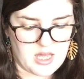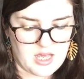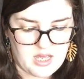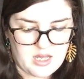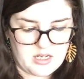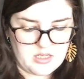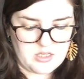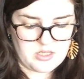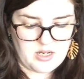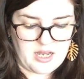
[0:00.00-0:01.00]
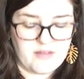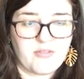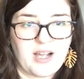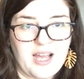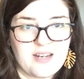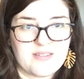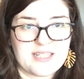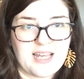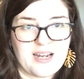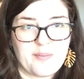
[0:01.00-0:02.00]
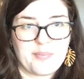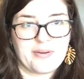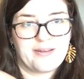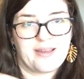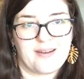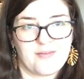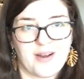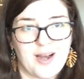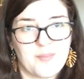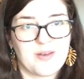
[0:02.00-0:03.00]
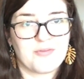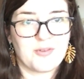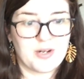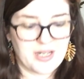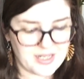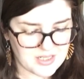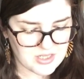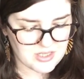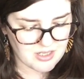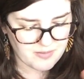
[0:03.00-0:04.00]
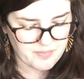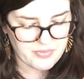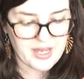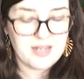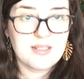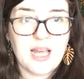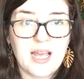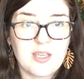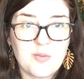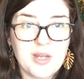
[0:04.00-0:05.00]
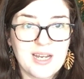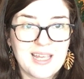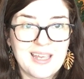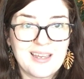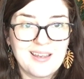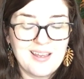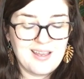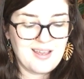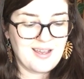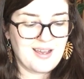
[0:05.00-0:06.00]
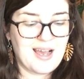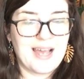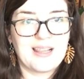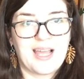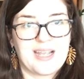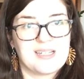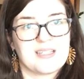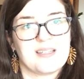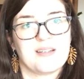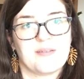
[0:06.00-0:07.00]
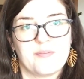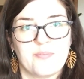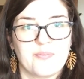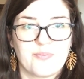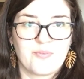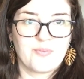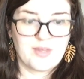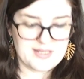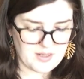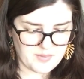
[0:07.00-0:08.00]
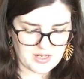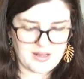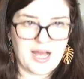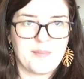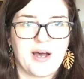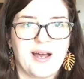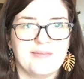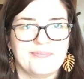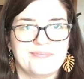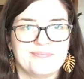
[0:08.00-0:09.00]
and I've kind of set up an environment for it that is high humidity, high light, something to climb on.